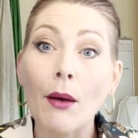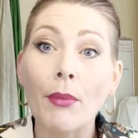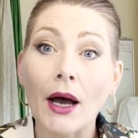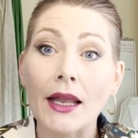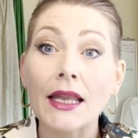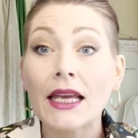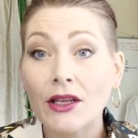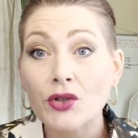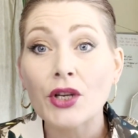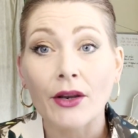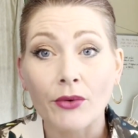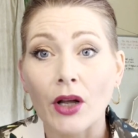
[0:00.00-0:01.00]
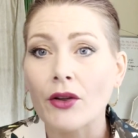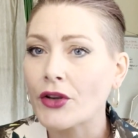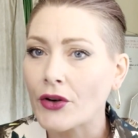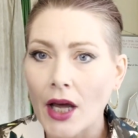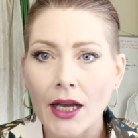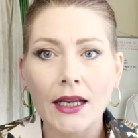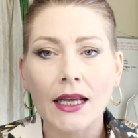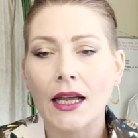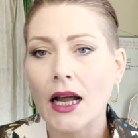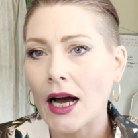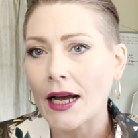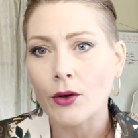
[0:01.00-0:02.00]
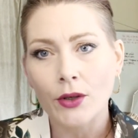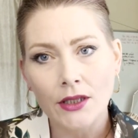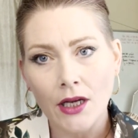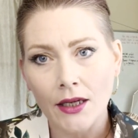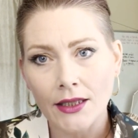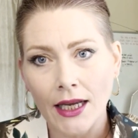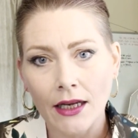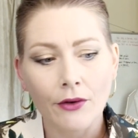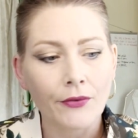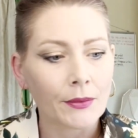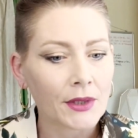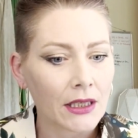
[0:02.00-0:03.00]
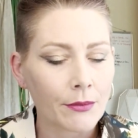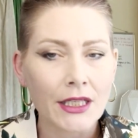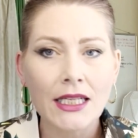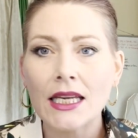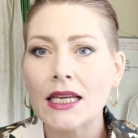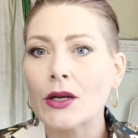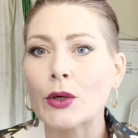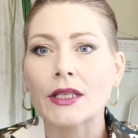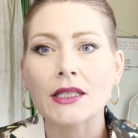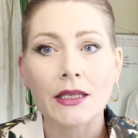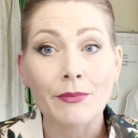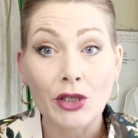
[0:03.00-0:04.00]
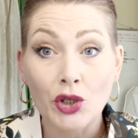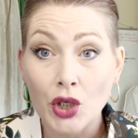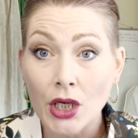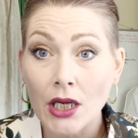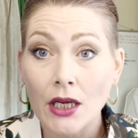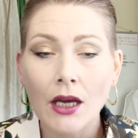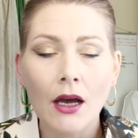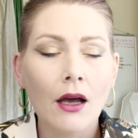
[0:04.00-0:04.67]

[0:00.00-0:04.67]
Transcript: But in general, you're not going to get high or intoxicated from CBD or CBG